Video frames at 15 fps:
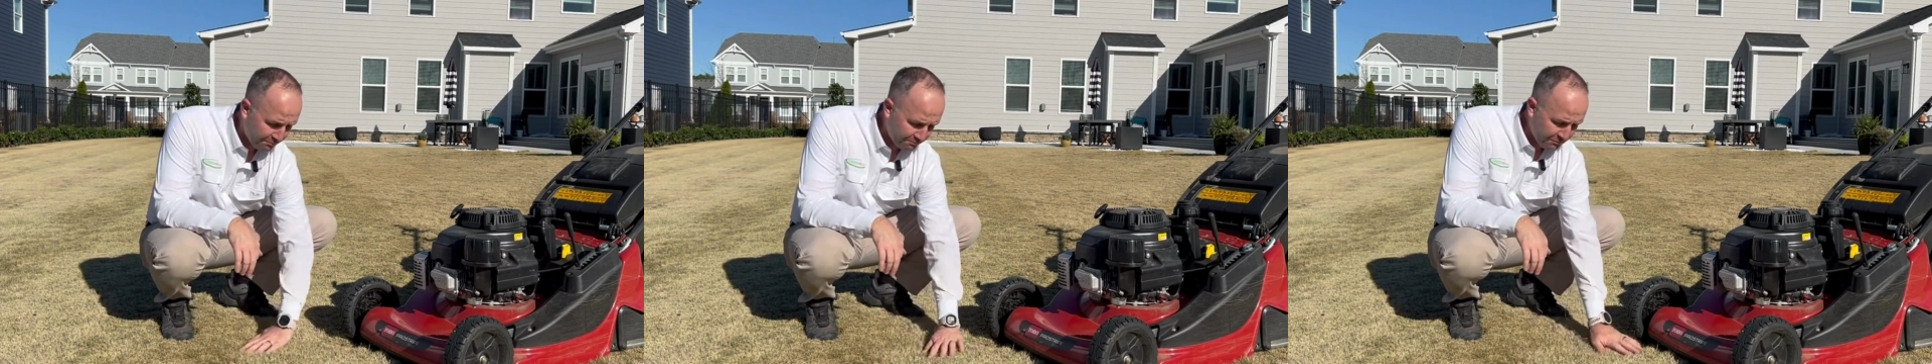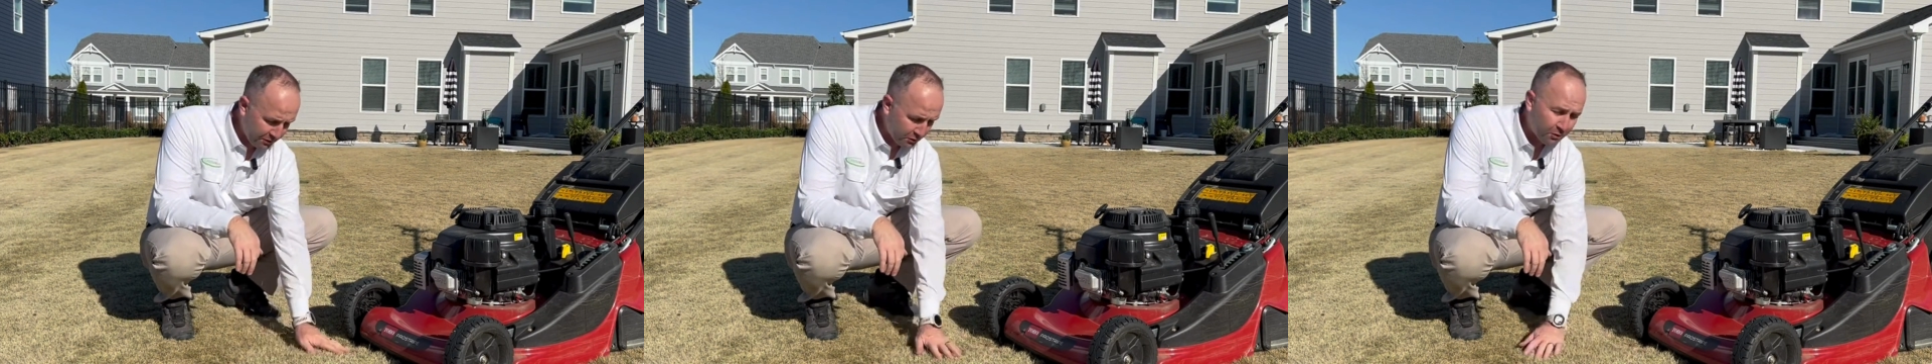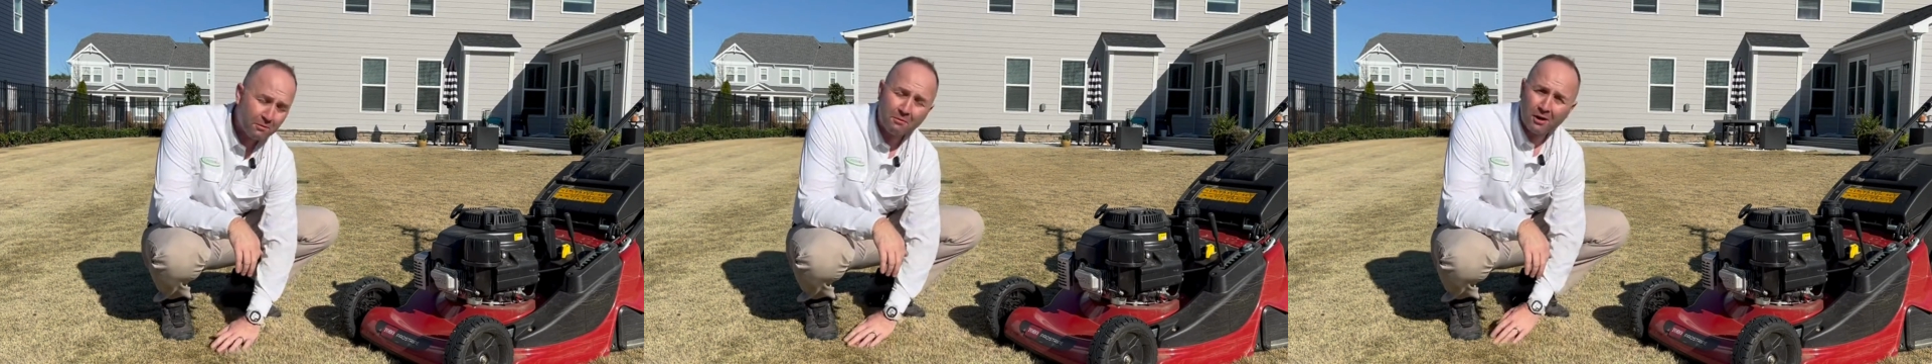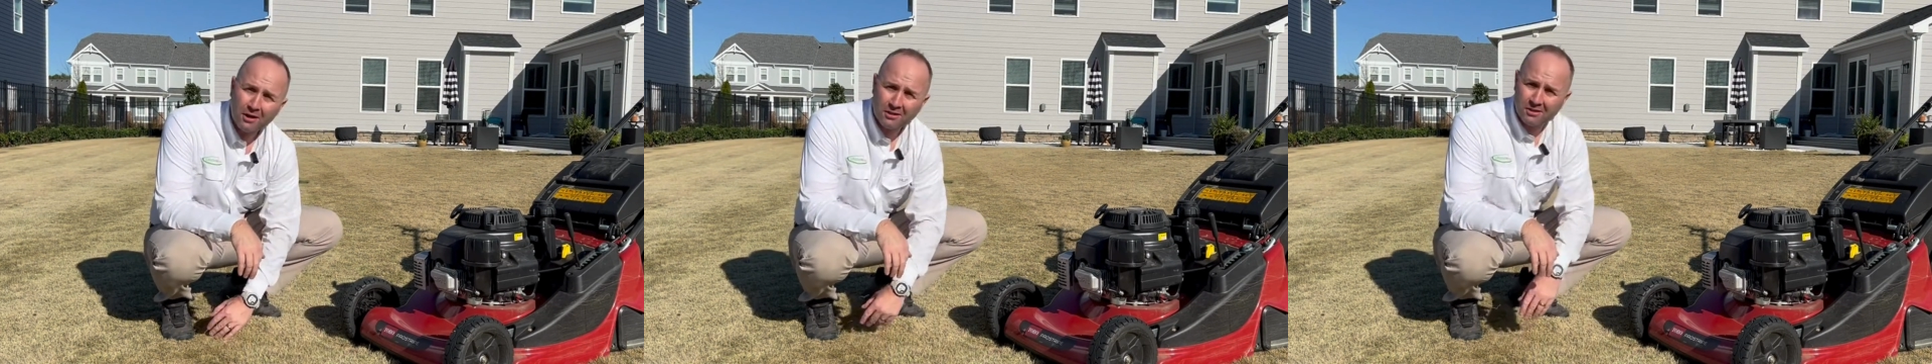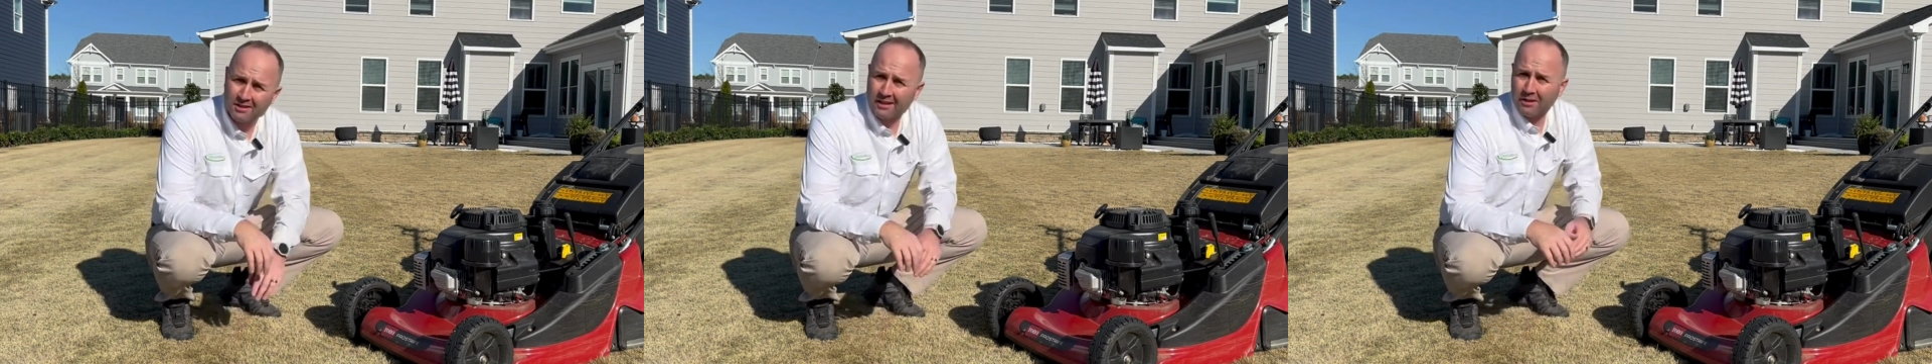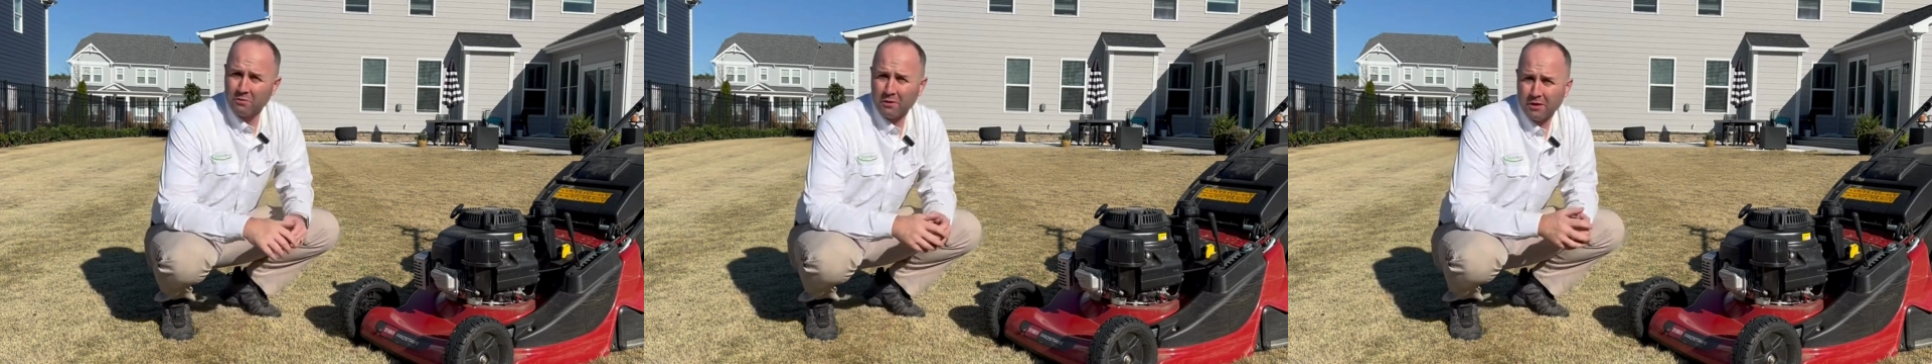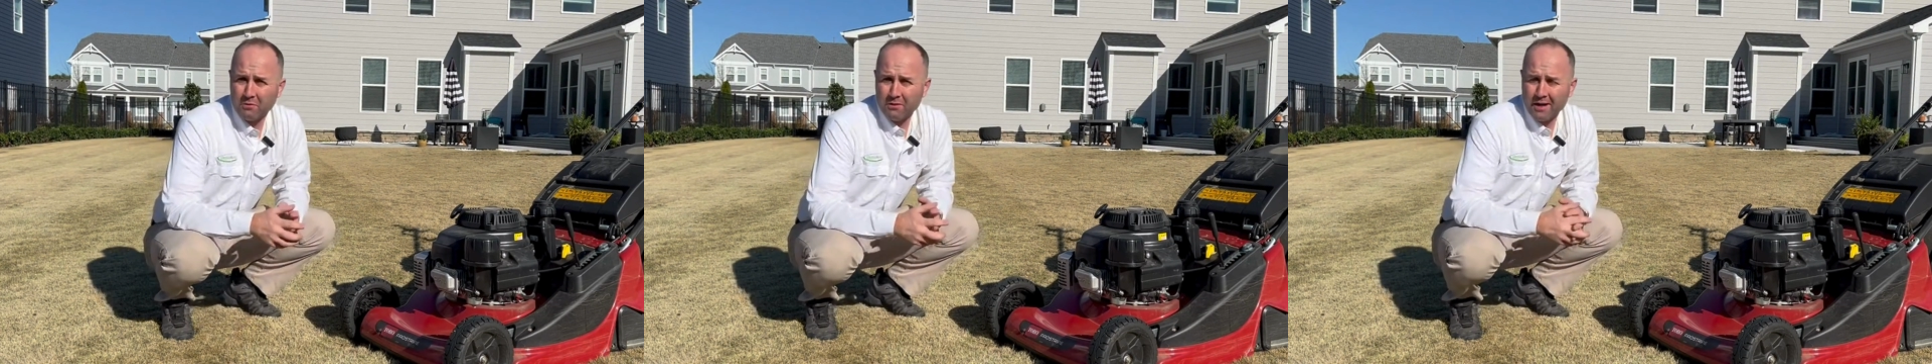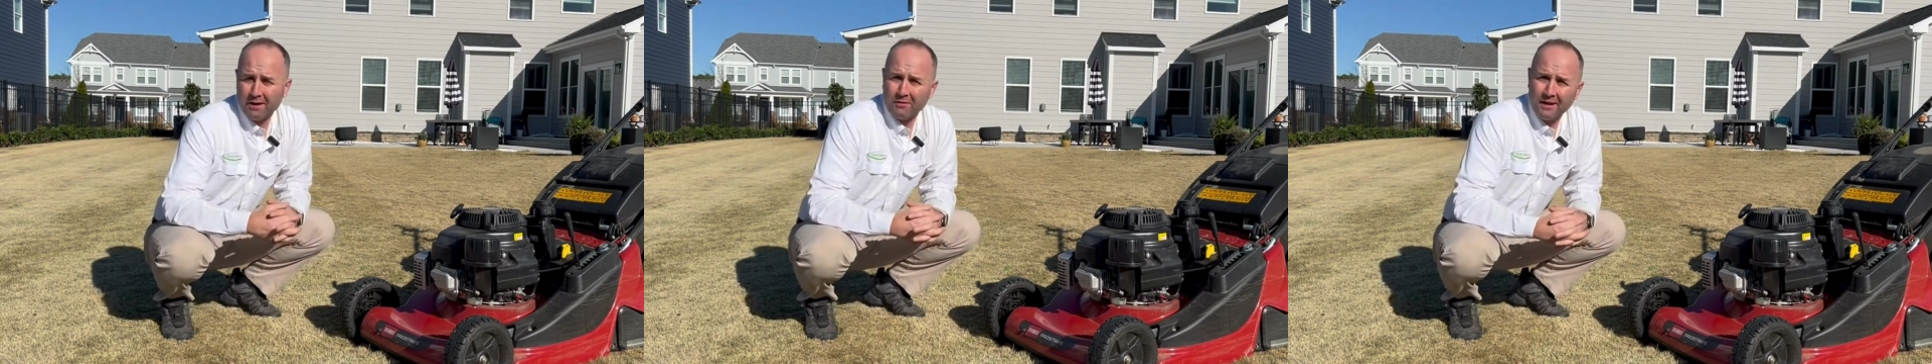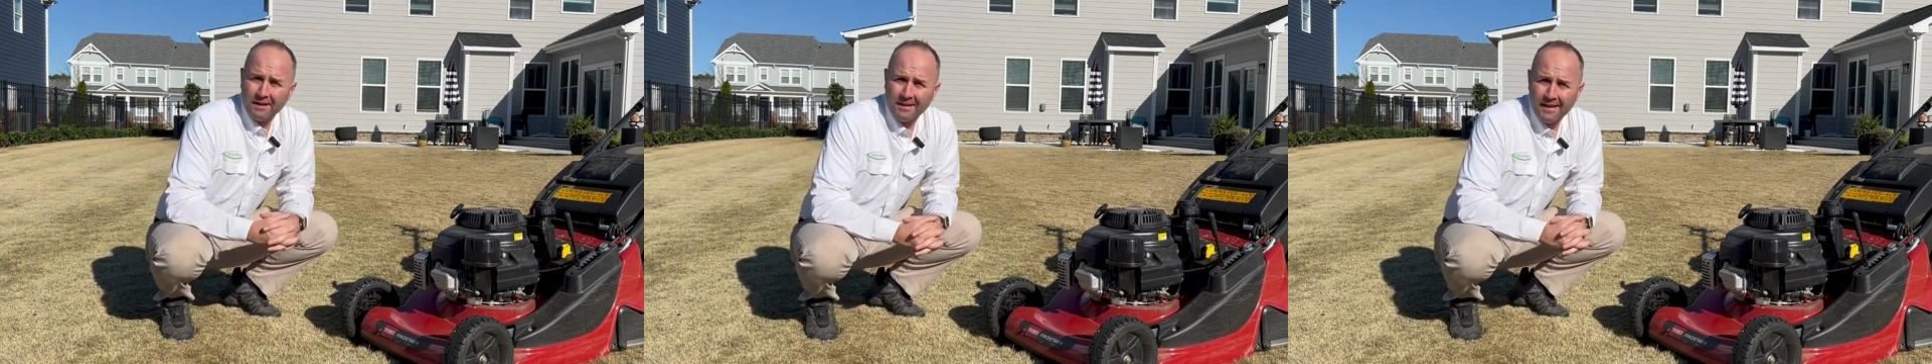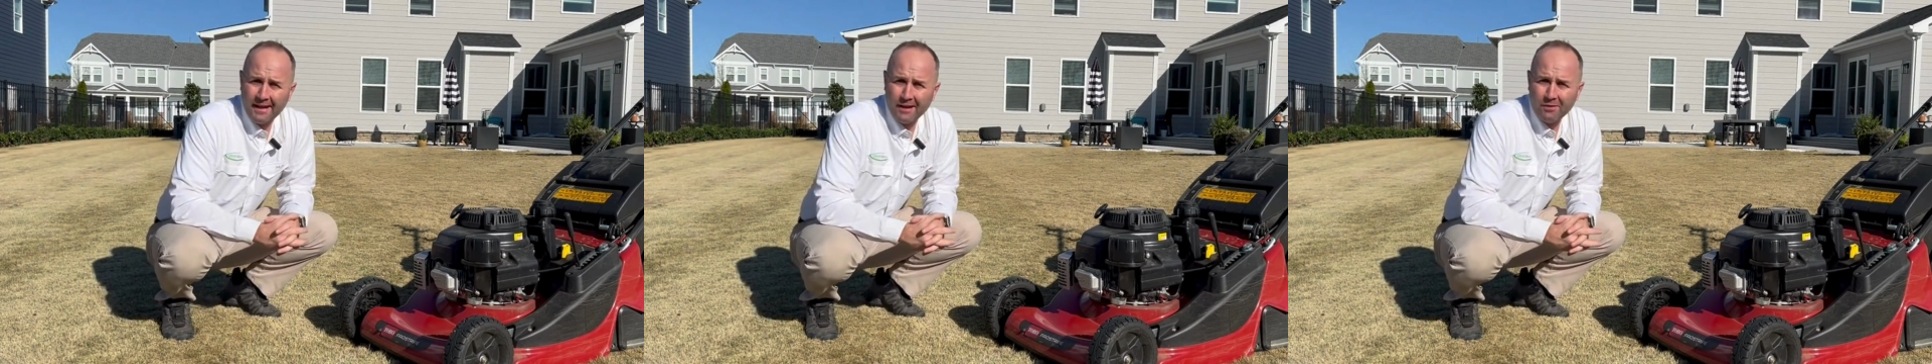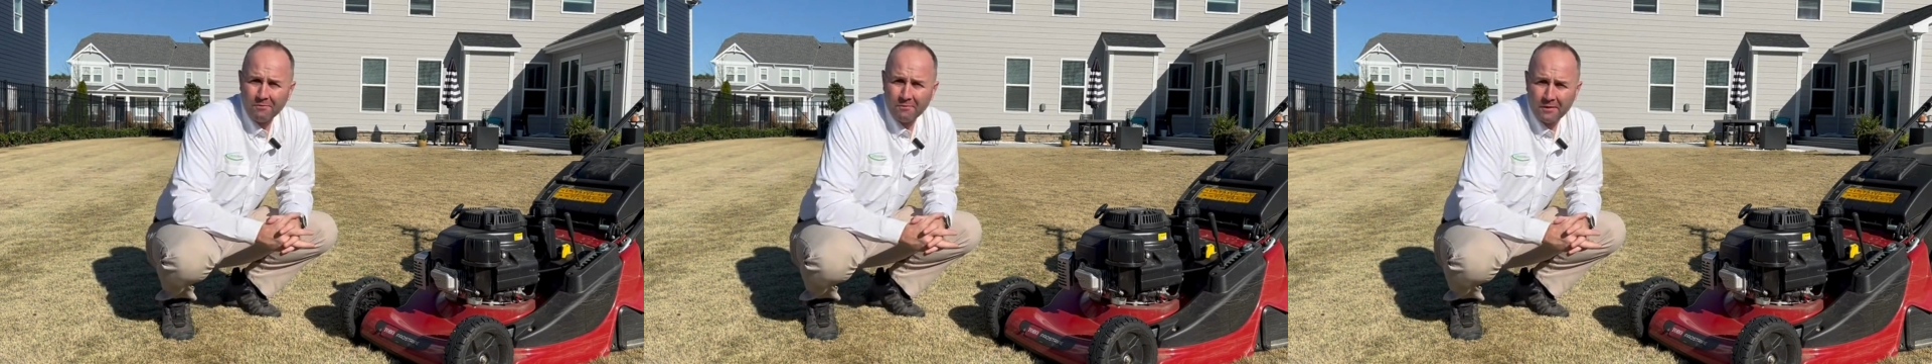middle of March, kind of where we're at right now.